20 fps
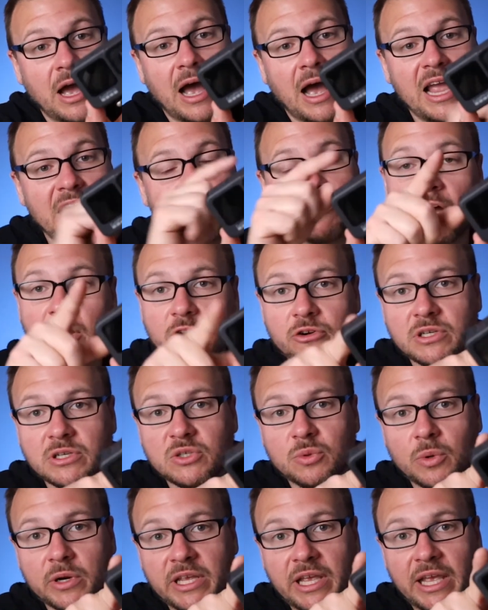I have a
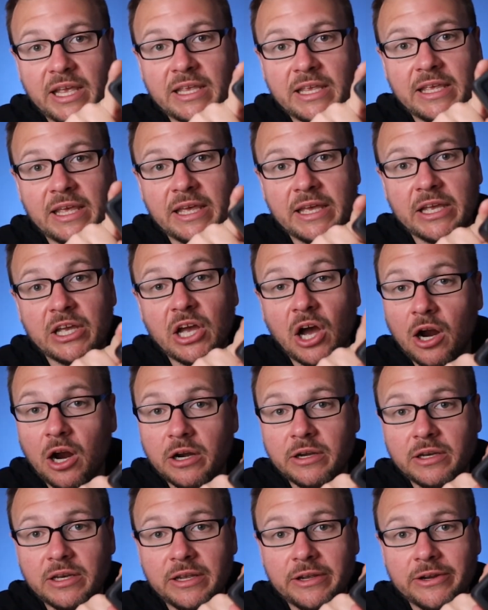128 gig
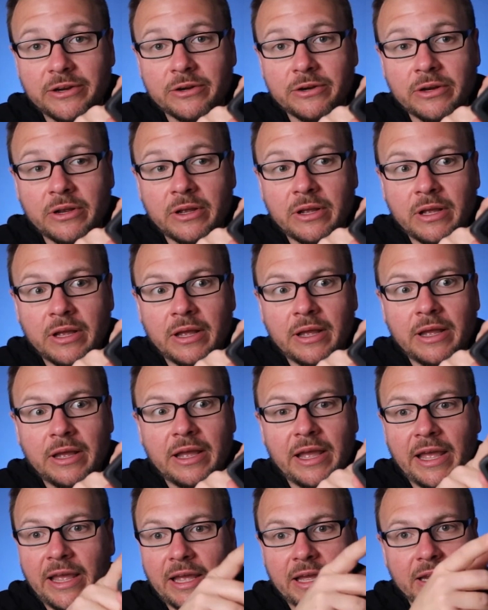card in here
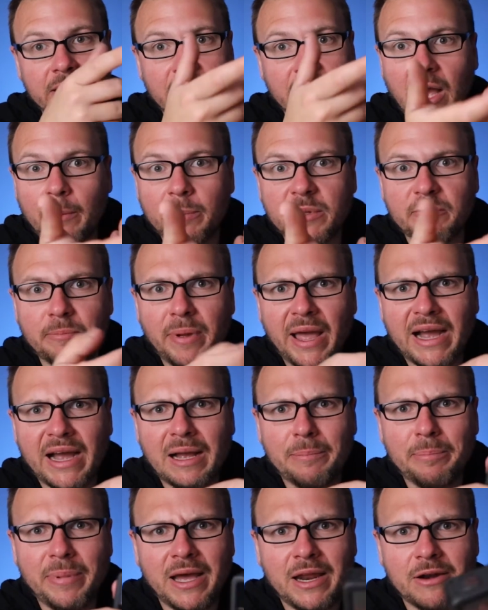and a couple of
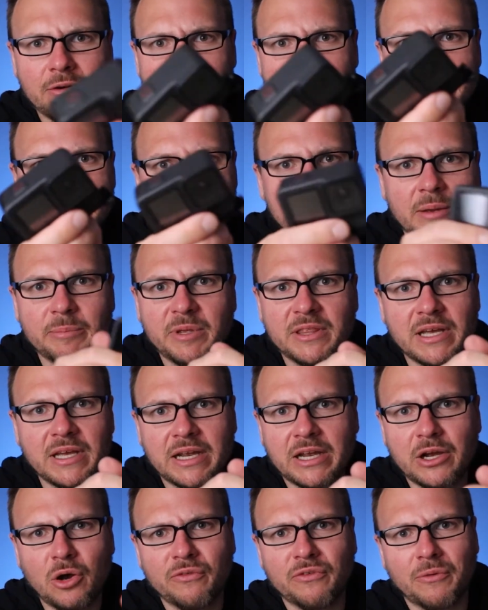backup batteries. I mean, that
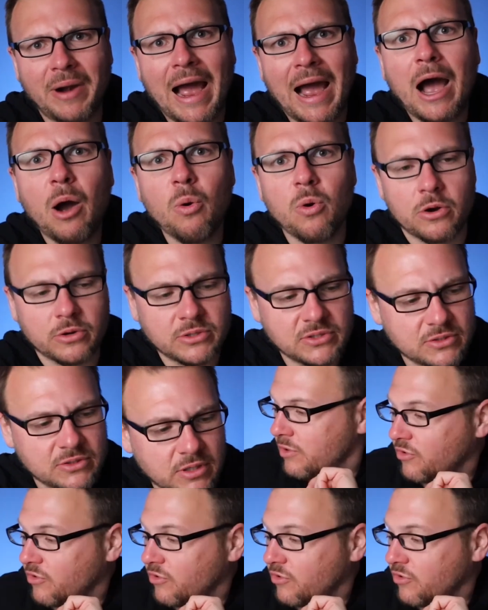can go for hours.